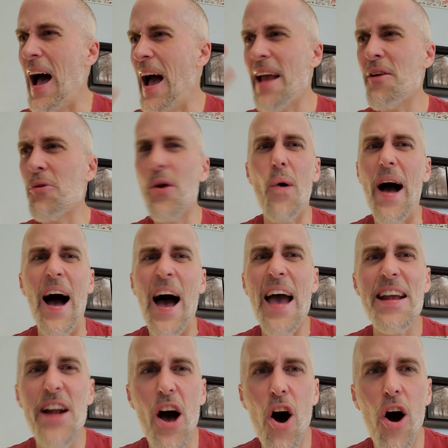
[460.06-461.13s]
I don't know
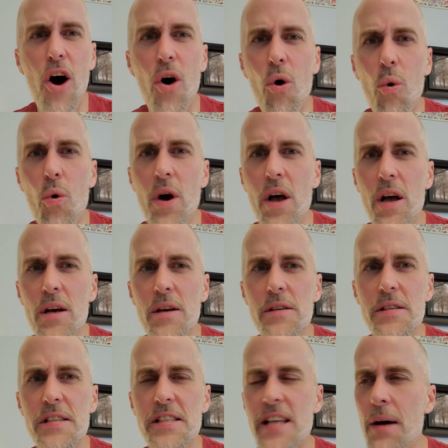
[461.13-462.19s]
Idaho
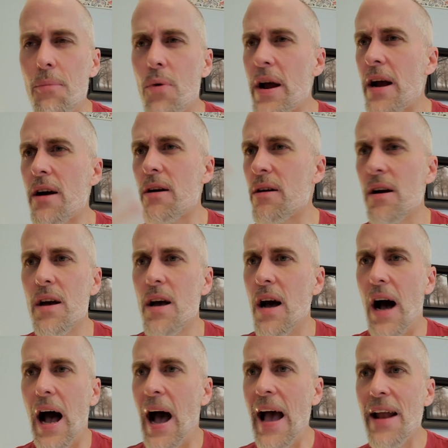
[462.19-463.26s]
somewhere,
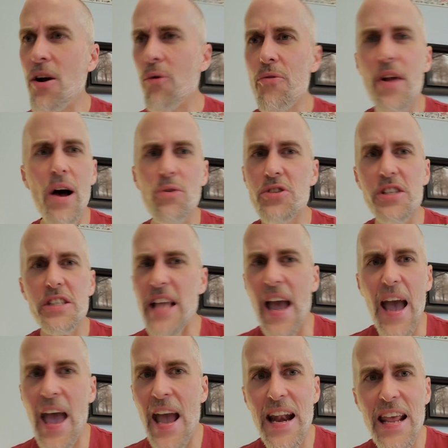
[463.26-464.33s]
I don't know, just
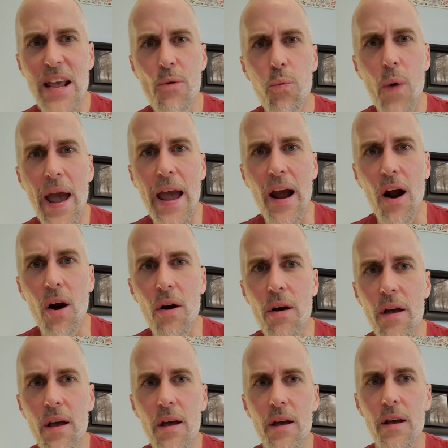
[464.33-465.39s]
anywhere.
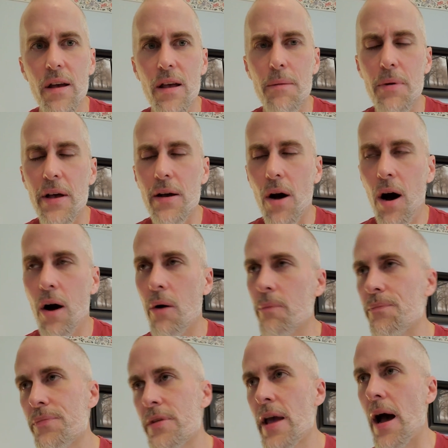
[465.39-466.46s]
You'd be like,
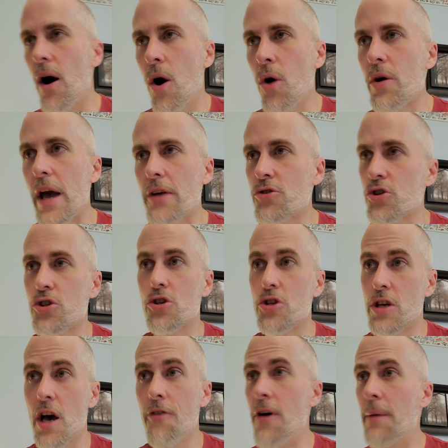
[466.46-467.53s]
oh, yeah, okay, just
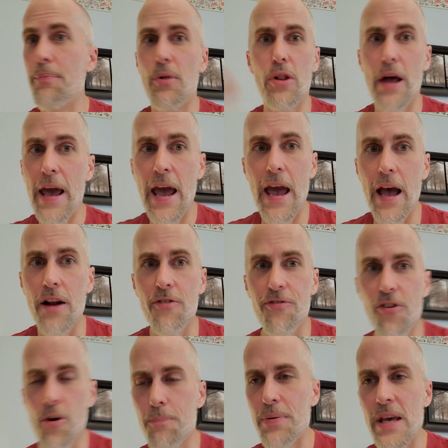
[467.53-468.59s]
give up land
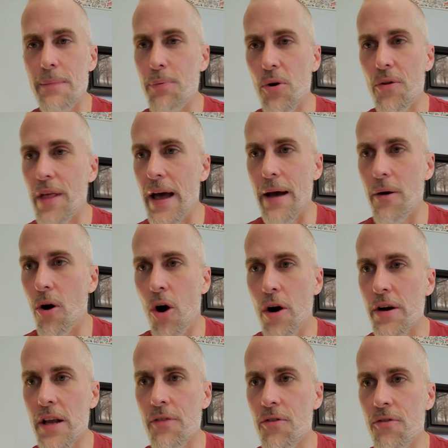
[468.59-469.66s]
for people that
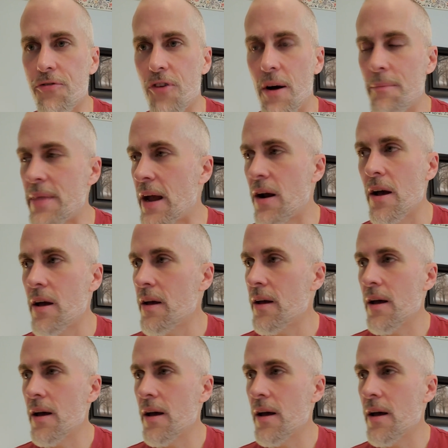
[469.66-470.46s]
aren't even from there.